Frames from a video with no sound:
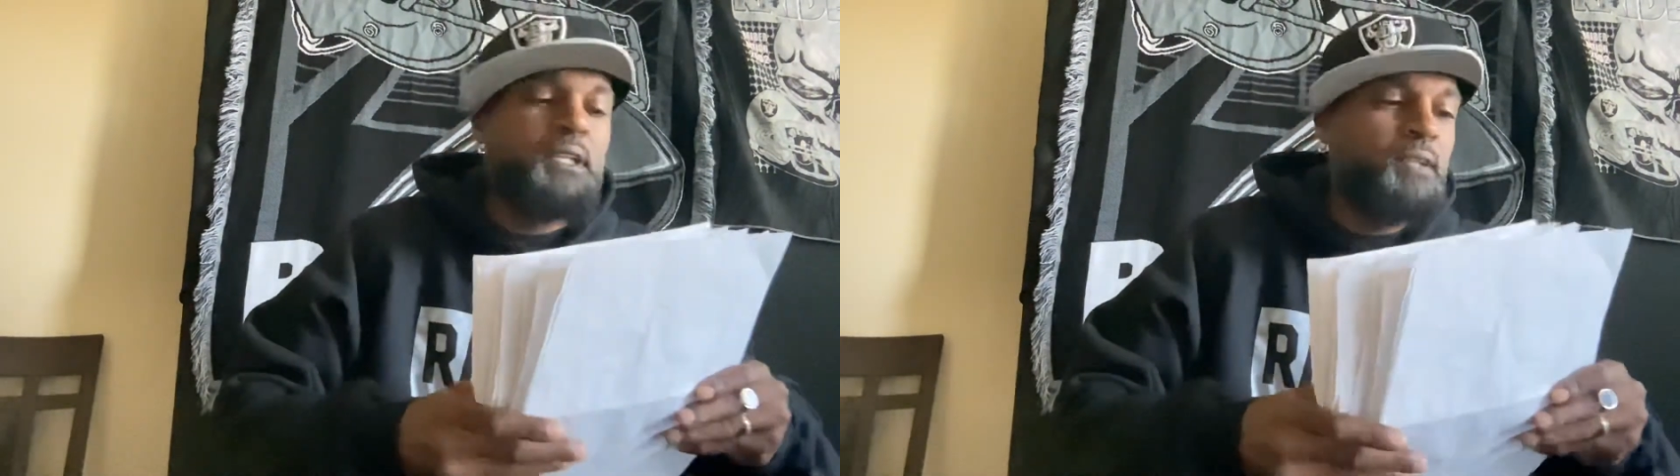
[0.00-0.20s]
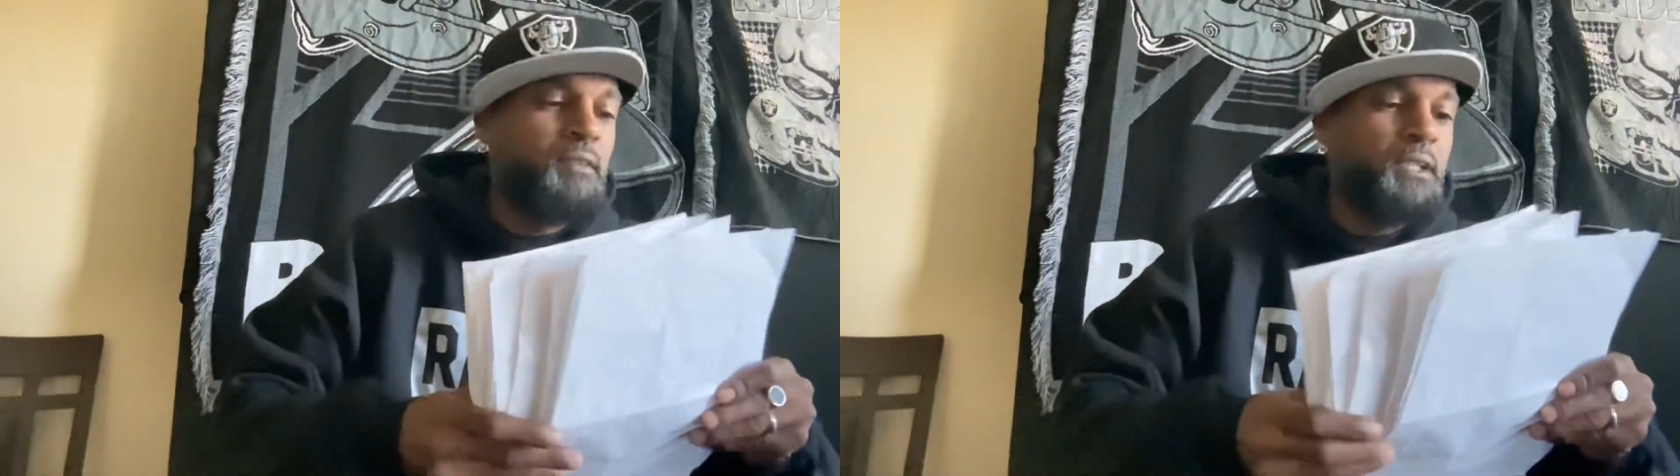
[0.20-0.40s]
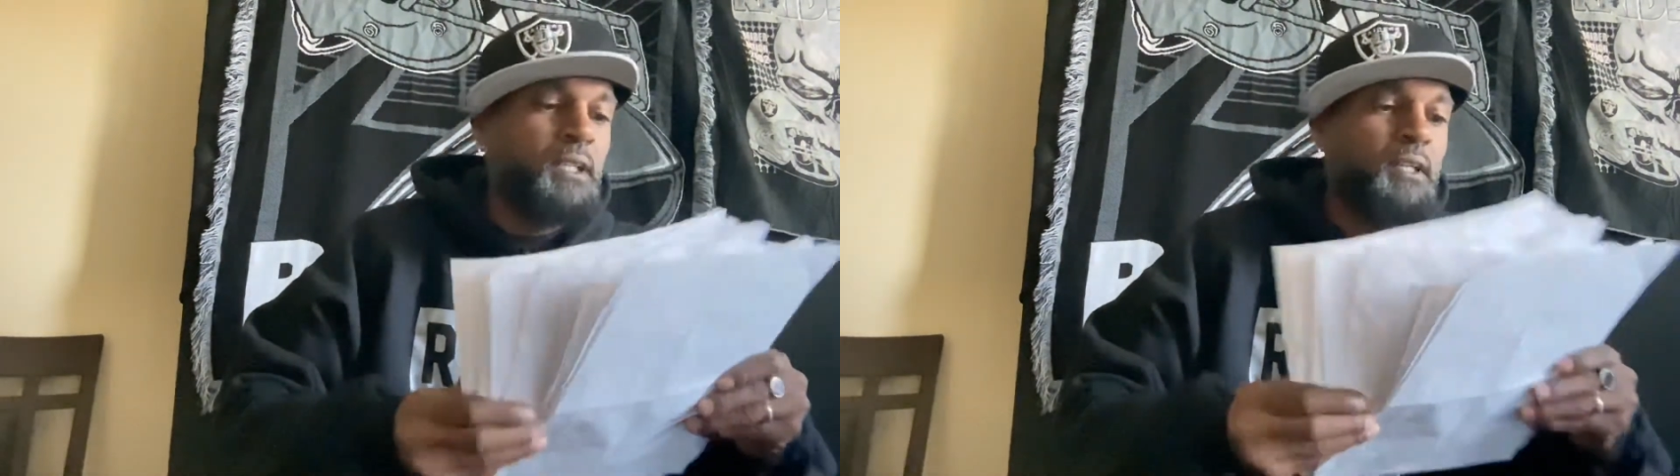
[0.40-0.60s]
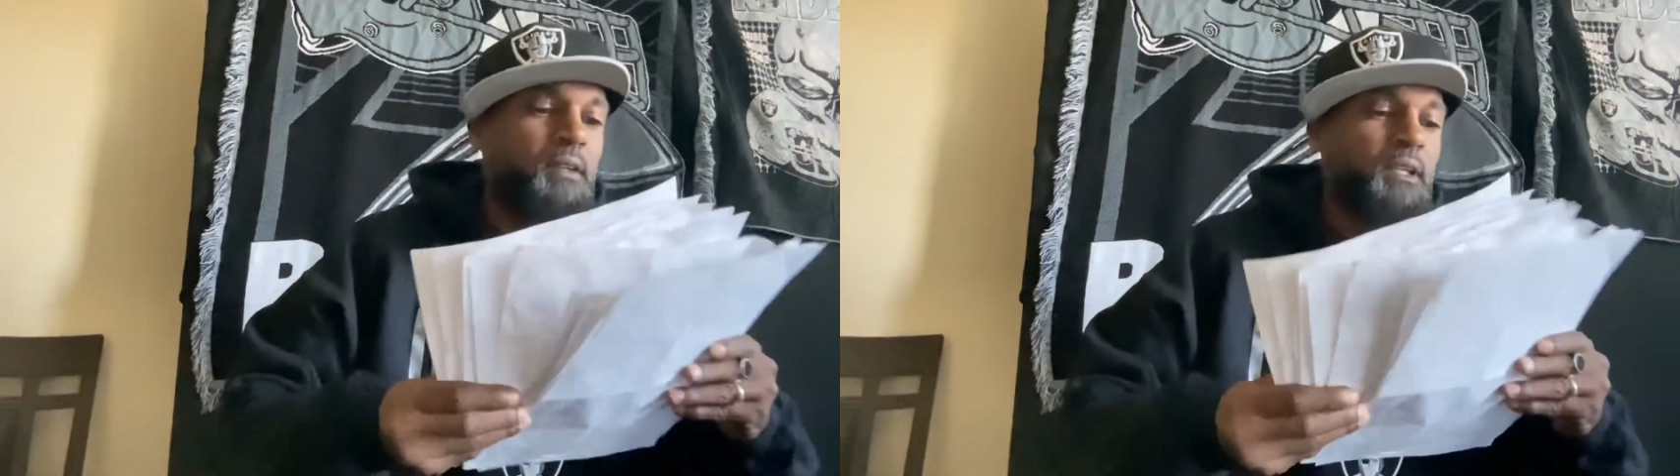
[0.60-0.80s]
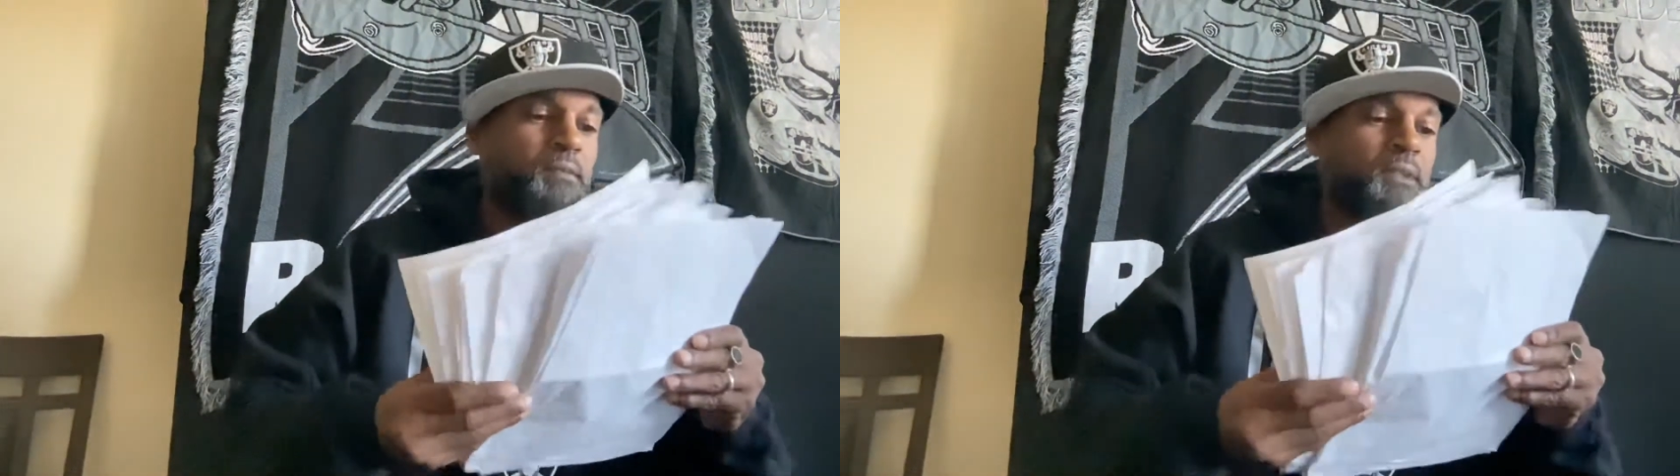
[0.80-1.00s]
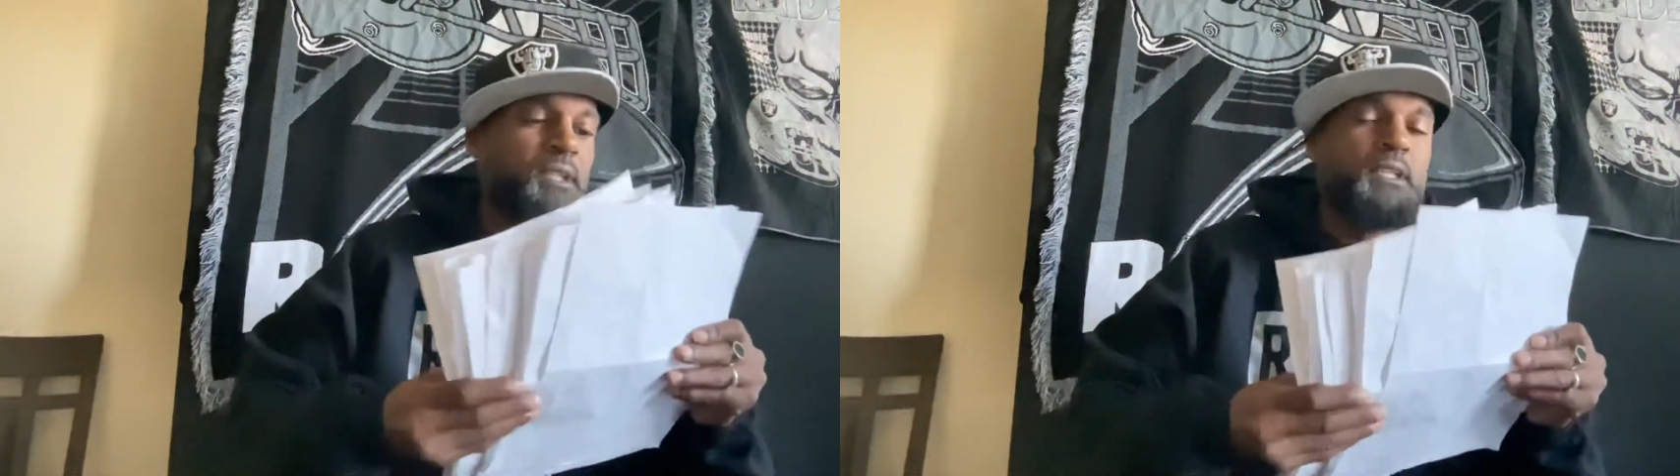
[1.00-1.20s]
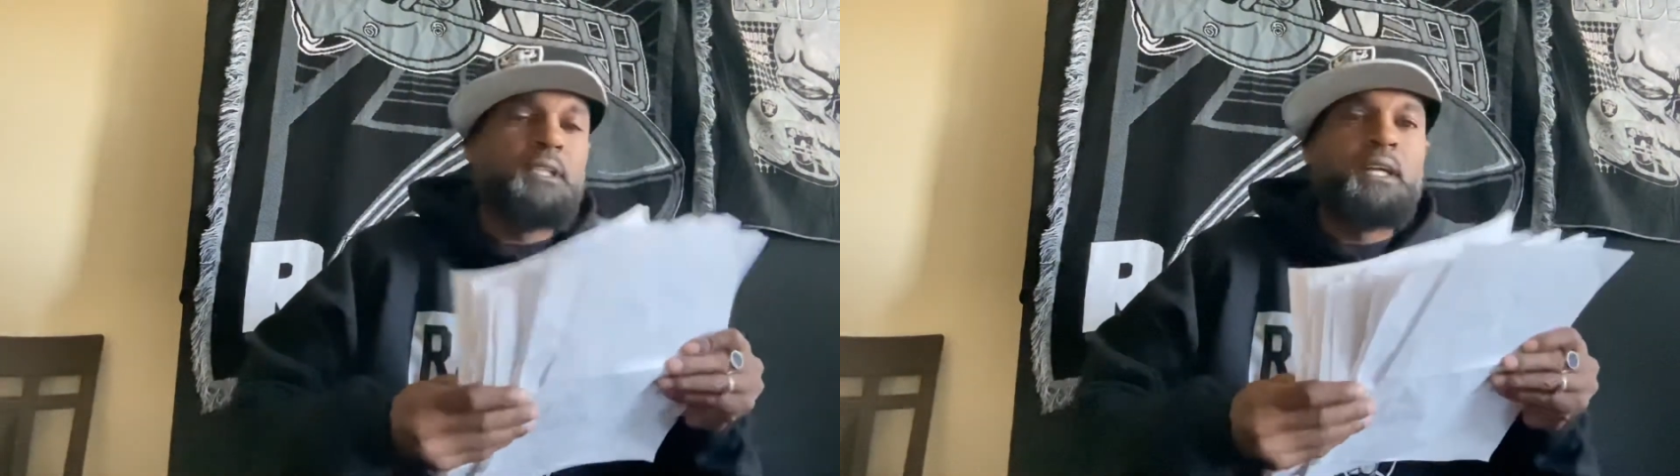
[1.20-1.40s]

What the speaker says: Giving up good